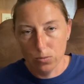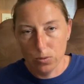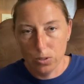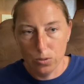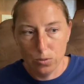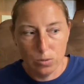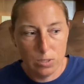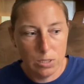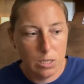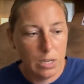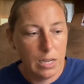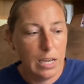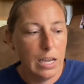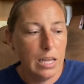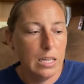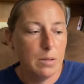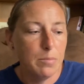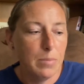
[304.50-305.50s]
Route
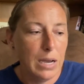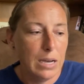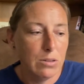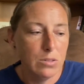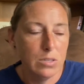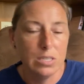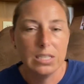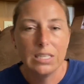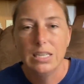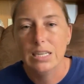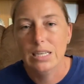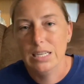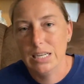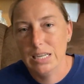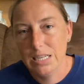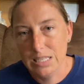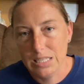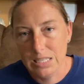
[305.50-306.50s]
and the mountains in
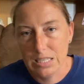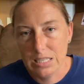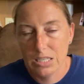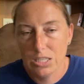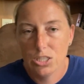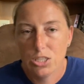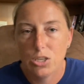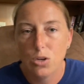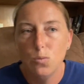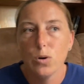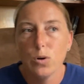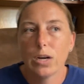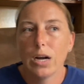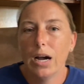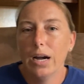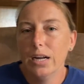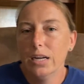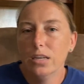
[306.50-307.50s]
India. So we're
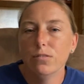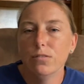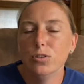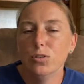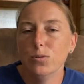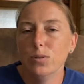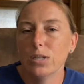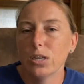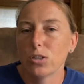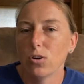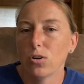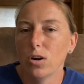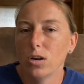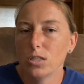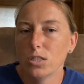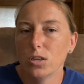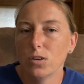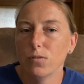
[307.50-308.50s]
kind of doing a
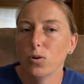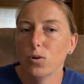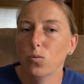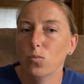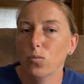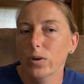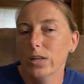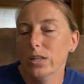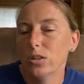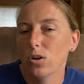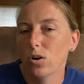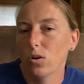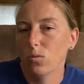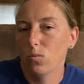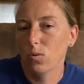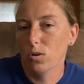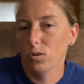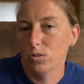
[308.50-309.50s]
crossover with our
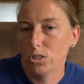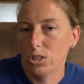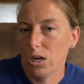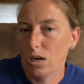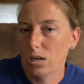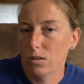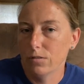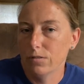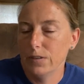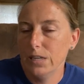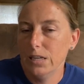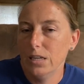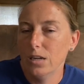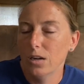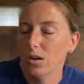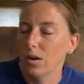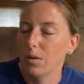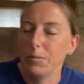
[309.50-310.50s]
world geography,
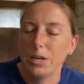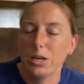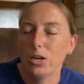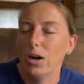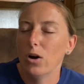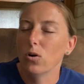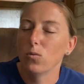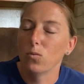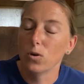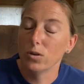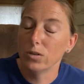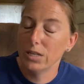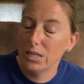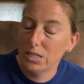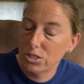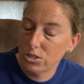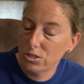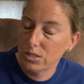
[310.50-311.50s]
our world
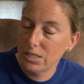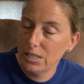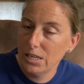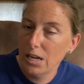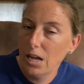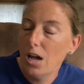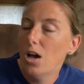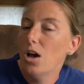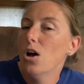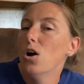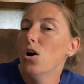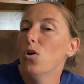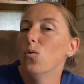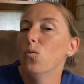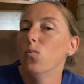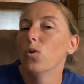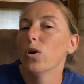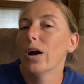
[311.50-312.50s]
history.
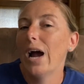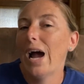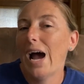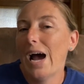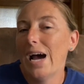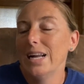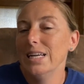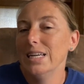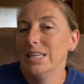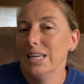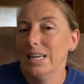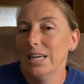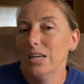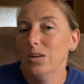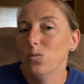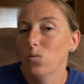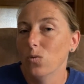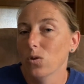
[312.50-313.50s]
We're adding
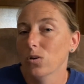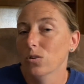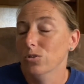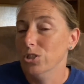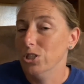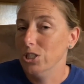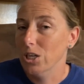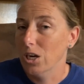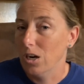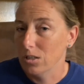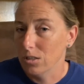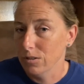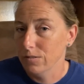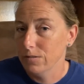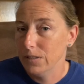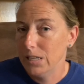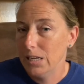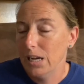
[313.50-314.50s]
in world
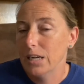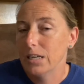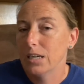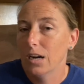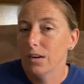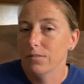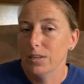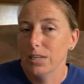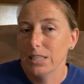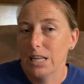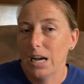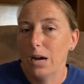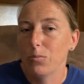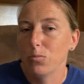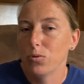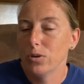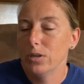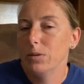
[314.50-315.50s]
geography and covering that
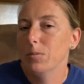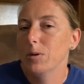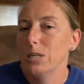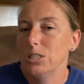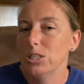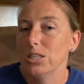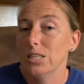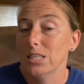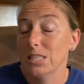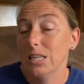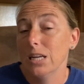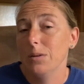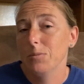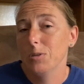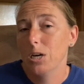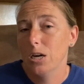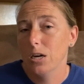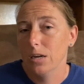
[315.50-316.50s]
pretty much at the same
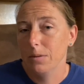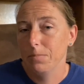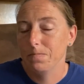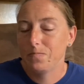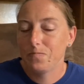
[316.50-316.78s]
time.